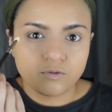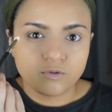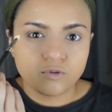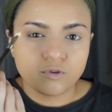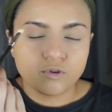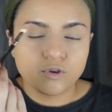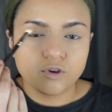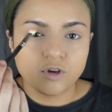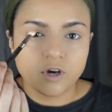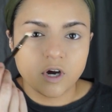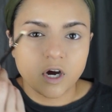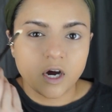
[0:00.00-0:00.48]

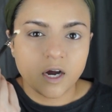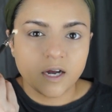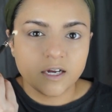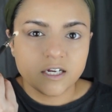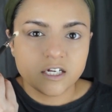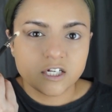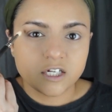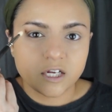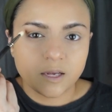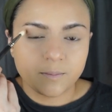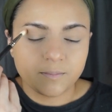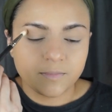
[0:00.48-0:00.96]
to your eye
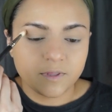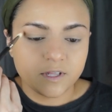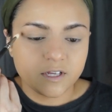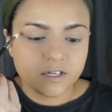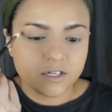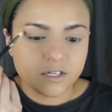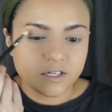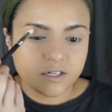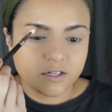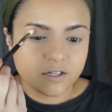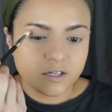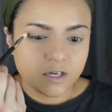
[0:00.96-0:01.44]
shape.
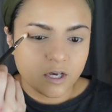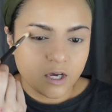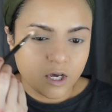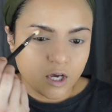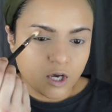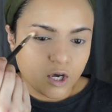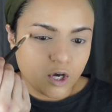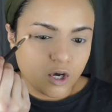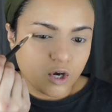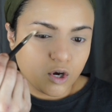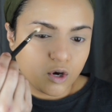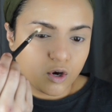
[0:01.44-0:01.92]
This is
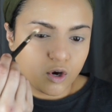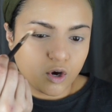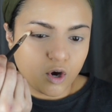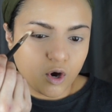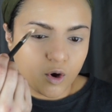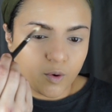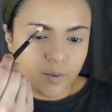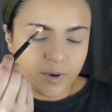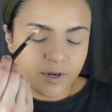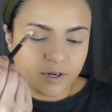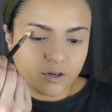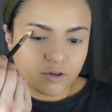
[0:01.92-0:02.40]

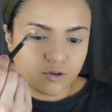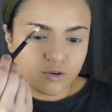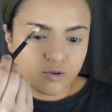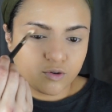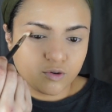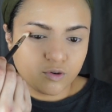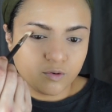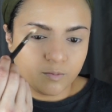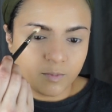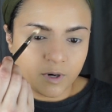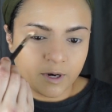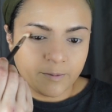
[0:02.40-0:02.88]
going
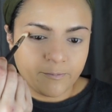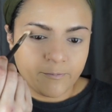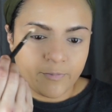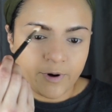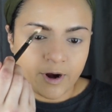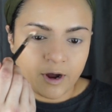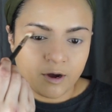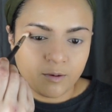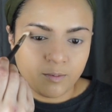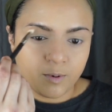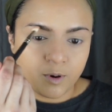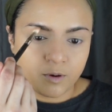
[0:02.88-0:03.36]
to my
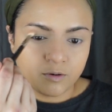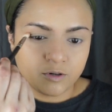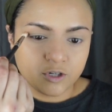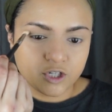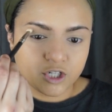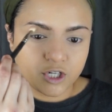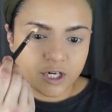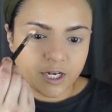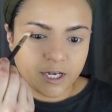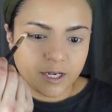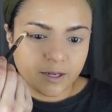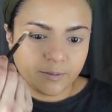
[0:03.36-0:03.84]
brow bone
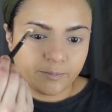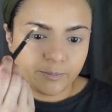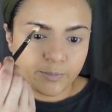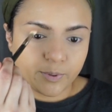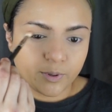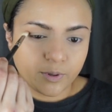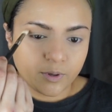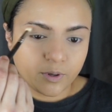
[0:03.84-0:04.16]
shape.